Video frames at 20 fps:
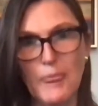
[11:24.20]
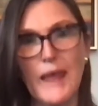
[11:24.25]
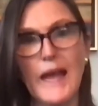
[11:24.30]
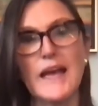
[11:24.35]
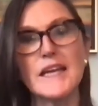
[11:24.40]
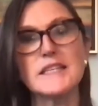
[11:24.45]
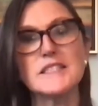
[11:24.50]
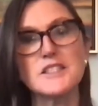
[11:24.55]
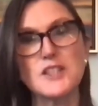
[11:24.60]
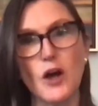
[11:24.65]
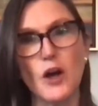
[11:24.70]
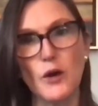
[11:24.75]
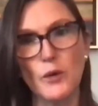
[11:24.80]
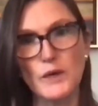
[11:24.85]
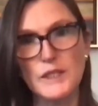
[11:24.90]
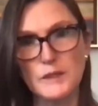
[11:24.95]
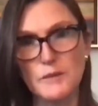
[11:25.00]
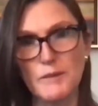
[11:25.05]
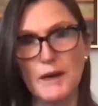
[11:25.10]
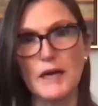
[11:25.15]
and it's
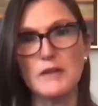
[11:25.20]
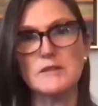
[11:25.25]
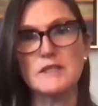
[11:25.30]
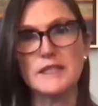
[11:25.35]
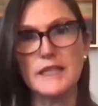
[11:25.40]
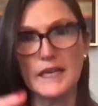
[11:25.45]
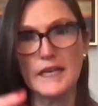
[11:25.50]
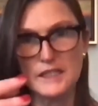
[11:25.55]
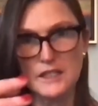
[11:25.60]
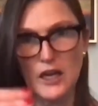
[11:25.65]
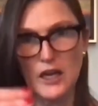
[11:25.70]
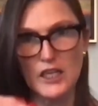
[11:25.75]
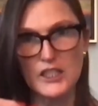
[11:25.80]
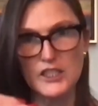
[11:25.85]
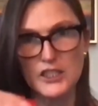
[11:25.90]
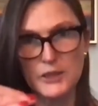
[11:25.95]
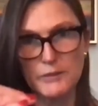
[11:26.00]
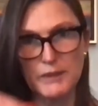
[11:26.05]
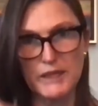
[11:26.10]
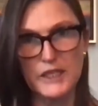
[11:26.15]
always about
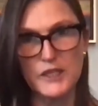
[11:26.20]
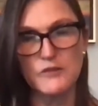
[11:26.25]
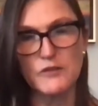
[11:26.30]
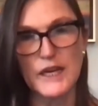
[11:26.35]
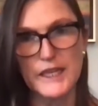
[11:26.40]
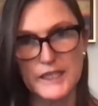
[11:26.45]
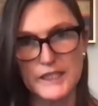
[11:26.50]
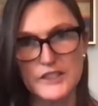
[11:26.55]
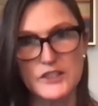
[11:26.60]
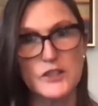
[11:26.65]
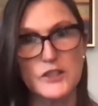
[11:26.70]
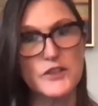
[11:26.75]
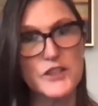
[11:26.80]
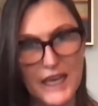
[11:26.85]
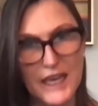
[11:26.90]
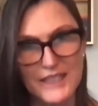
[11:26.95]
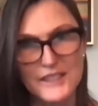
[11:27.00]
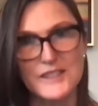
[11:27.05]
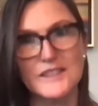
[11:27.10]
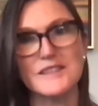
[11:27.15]
technology being ready. So,
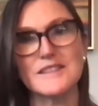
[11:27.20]
yes.